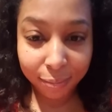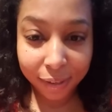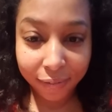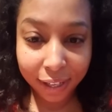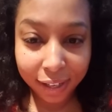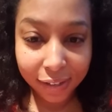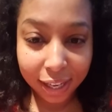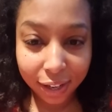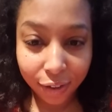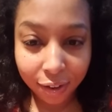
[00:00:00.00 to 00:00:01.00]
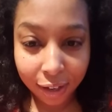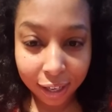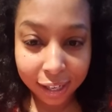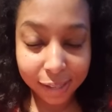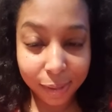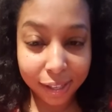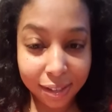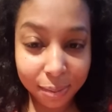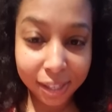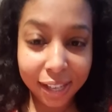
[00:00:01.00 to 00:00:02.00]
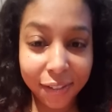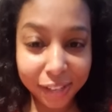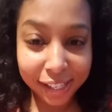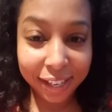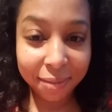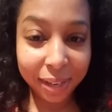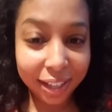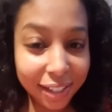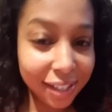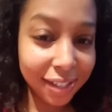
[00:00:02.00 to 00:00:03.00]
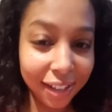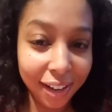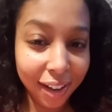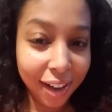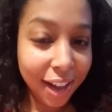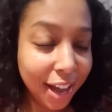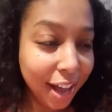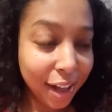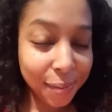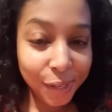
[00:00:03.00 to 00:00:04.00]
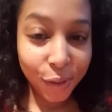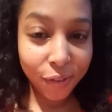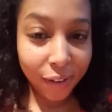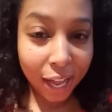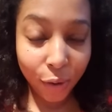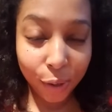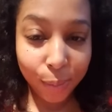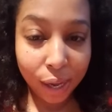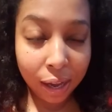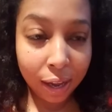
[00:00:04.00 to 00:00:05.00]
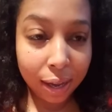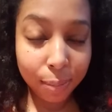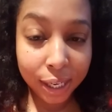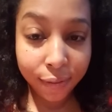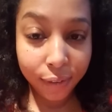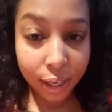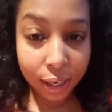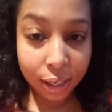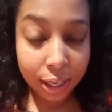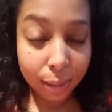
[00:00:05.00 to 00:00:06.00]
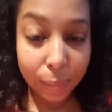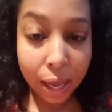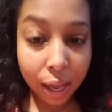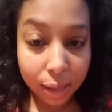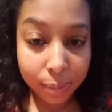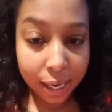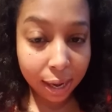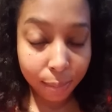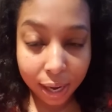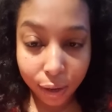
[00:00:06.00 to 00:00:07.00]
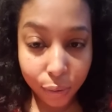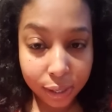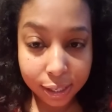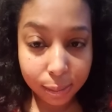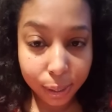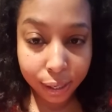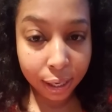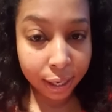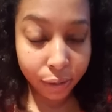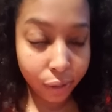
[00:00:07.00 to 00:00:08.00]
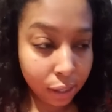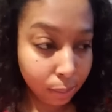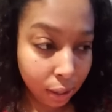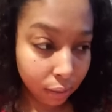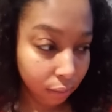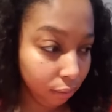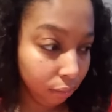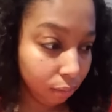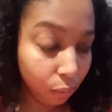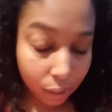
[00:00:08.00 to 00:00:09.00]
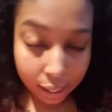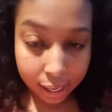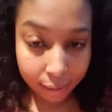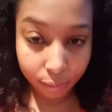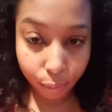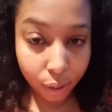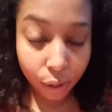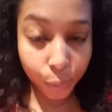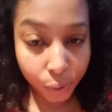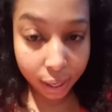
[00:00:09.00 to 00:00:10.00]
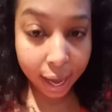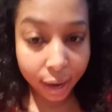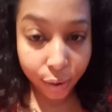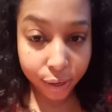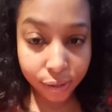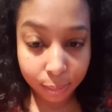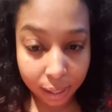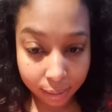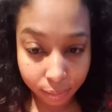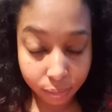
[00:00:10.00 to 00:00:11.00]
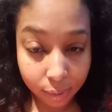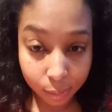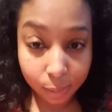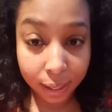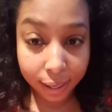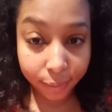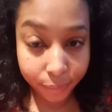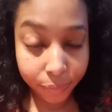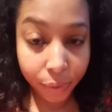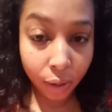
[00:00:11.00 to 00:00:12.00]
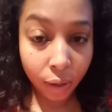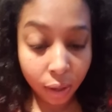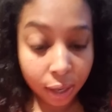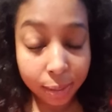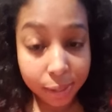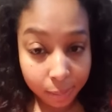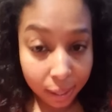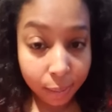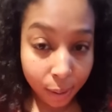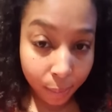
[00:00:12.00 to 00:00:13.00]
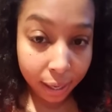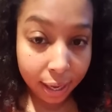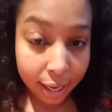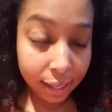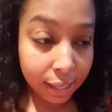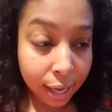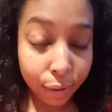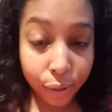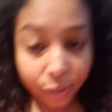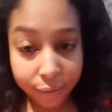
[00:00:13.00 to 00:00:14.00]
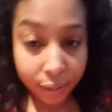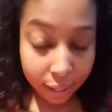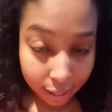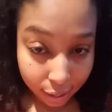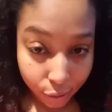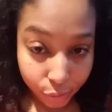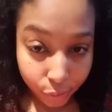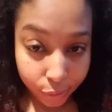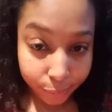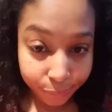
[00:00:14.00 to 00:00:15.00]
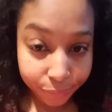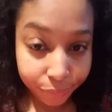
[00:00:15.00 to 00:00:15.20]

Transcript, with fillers: My video's getting long again. It's about to be 17 minutes. I'm gonna do a follow-up, y'all. I'm definitely gonna keep y'all updated. I'm not gonna disappear again, trust me. They're not putting no more gag orders on me. I'm I'm speaking. I'm gonna speak about my case. Y'all gonna know everything that goes on.